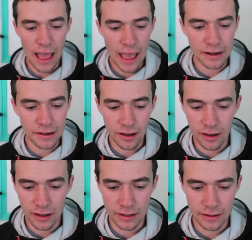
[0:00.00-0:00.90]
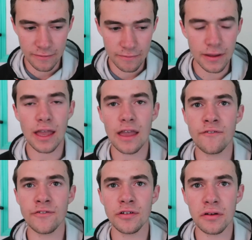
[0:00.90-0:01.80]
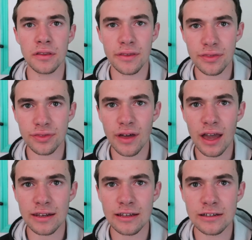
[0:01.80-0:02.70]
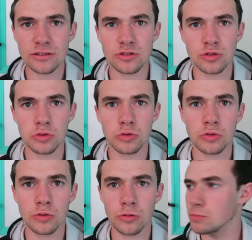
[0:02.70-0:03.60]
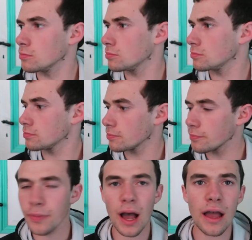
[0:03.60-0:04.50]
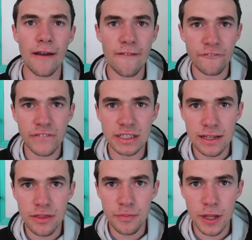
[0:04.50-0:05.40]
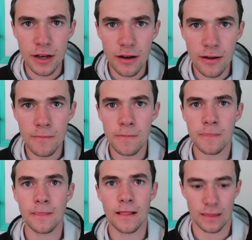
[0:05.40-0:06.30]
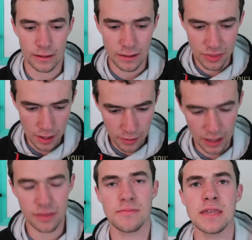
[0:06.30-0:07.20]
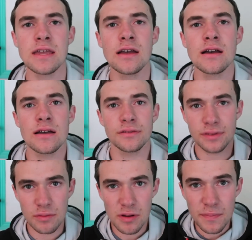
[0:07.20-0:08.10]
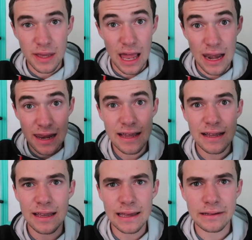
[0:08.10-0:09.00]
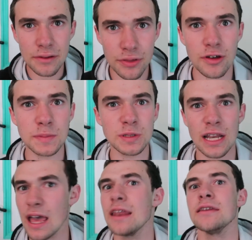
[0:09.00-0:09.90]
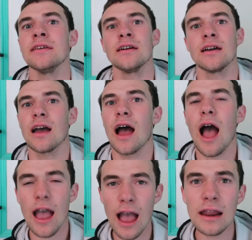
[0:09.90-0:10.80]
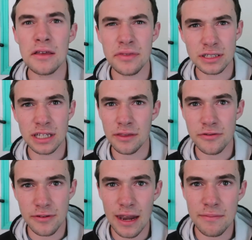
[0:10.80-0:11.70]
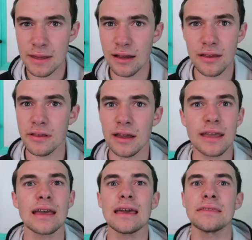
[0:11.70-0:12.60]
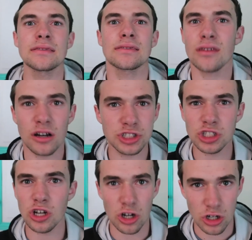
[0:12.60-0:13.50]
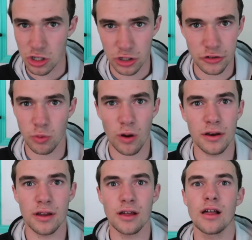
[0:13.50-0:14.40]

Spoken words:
And, like, if you're deciding to buy a fidget spinner, like the same one as me, there will be a link in the description, and I highly suggest you get it because, like, it's such a good one.